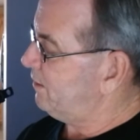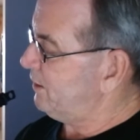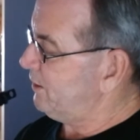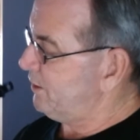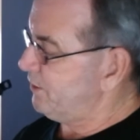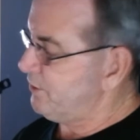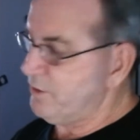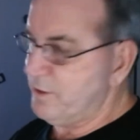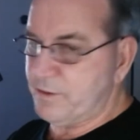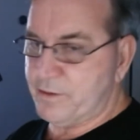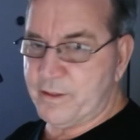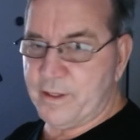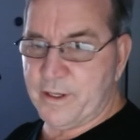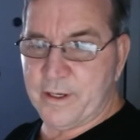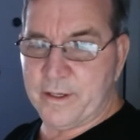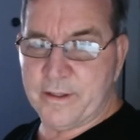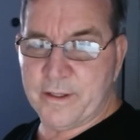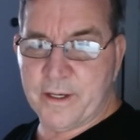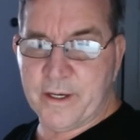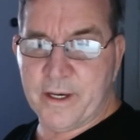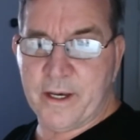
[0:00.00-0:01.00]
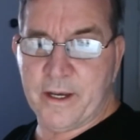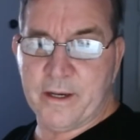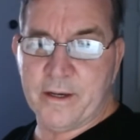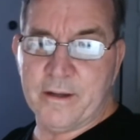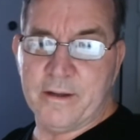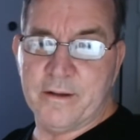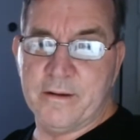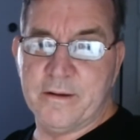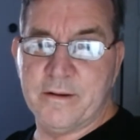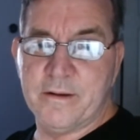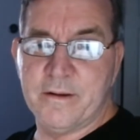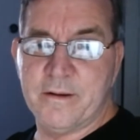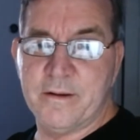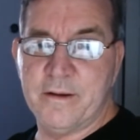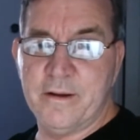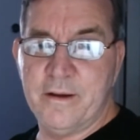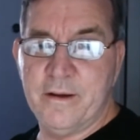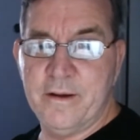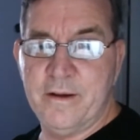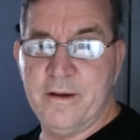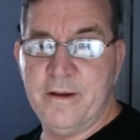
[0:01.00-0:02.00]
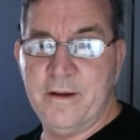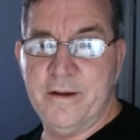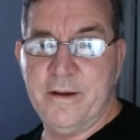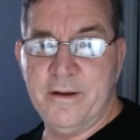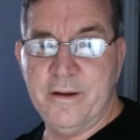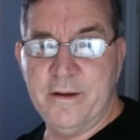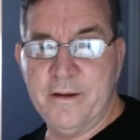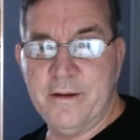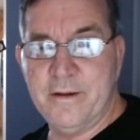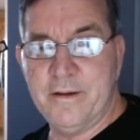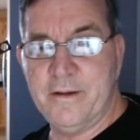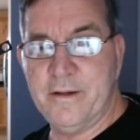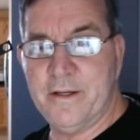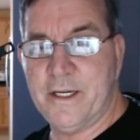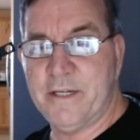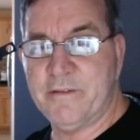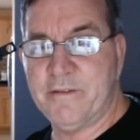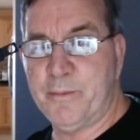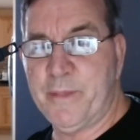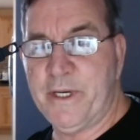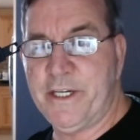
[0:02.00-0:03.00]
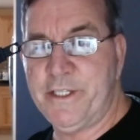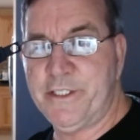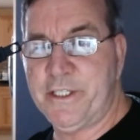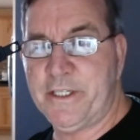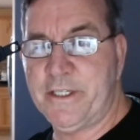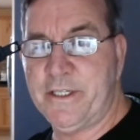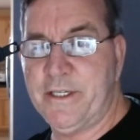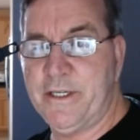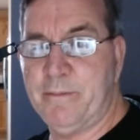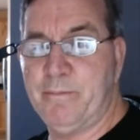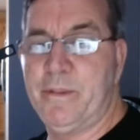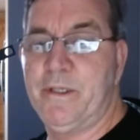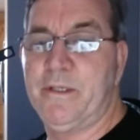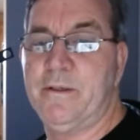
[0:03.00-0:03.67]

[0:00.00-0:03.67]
And just like that, you have a magic hub.